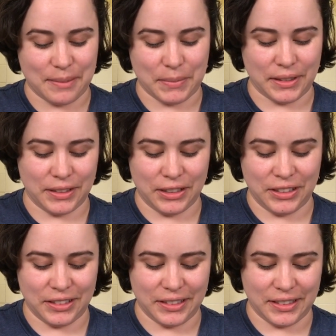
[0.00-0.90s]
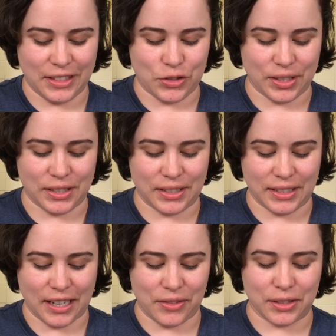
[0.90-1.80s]
I'm a little interested to
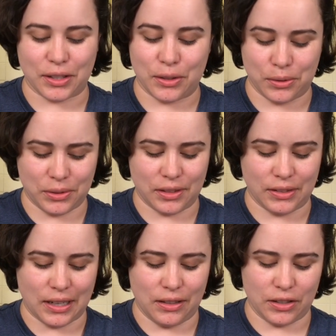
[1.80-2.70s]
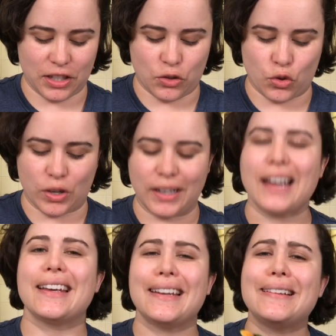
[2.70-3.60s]
see how this goes. Got a little green.
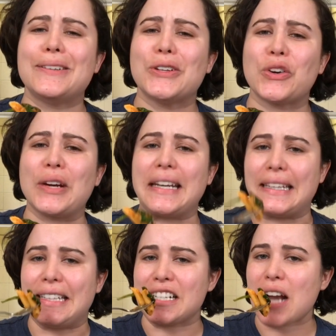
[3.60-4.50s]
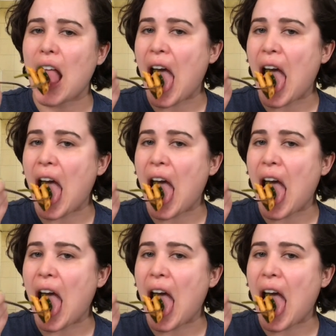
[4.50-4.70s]
Gotta get a little green in here.